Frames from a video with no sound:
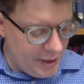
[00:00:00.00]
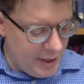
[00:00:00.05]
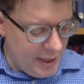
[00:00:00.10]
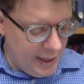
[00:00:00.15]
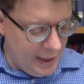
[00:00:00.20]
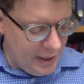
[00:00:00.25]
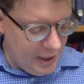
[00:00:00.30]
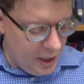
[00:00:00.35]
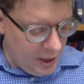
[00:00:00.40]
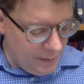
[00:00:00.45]
that he
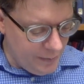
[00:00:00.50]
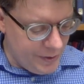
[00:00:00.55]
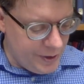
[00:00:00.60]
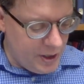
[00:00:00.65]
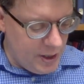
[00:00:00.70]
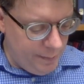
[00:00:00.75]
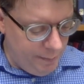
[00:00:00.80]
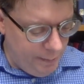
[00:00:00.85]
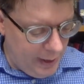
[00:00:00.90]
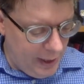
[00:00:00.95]
comes
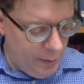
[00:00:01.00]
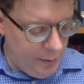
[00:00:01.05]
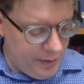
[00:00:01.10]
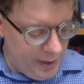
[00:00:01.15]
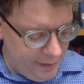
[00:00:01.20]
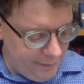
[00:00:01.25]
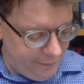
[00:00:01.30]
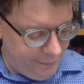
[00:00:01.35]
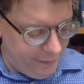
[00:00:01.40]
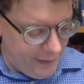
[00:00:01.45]
to be
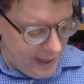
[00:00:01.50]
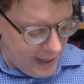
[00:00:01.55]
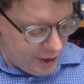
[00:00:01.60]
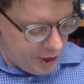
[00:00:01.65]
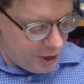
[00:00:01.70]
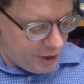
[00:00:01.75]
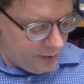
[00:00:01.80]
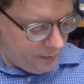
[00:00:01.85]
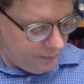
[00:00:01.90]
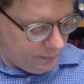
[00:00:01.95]
within
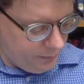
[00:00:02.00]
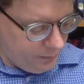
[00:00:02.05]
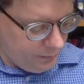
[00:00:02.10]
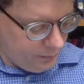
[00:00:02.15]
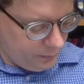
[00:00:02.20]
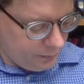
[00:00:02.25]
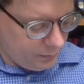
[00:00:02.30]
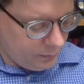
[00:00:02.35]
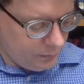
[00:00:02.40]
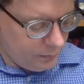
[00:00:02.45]
flesh
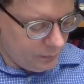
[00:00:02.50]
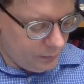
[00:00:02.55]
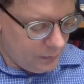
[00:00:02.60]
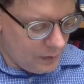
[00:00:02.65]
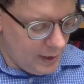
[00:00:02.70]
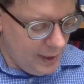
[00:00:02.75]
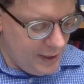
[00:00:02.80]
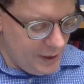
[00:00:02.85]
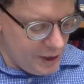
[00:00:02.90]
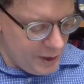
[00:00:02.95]

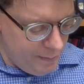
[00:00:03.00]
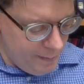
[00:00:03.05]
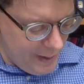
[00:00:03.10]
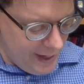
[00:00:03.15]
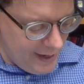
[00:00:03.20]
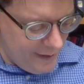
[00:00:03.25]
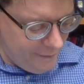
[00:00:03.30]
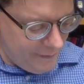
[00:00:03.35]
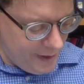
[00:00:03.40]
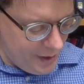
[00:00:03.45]
and is
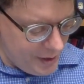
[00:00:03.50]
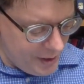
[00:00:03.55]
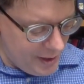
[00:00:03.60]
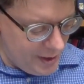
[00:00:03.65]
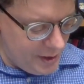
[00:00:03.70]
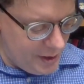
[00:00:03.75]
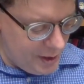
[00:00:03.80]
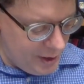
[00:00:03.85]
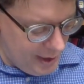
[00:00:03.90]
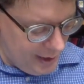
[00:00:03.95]
manifest
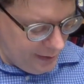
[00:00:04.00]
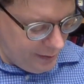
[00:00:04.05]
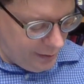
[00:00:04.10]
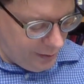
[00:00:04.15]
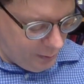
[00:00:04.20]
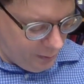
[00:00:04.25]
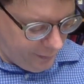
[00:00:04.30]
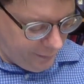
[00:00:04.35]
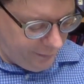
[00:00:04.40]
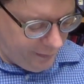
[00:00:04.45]
and seen
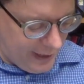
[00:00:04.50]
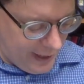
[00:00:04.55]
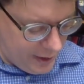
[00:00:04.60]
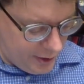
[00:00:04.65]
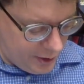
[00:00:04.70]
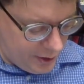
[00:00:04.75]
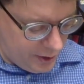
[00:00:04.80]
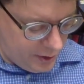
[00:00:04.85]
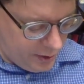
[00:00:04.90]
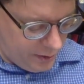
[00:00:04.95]
through
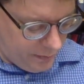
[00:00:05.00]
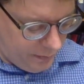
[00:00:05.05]
flesh.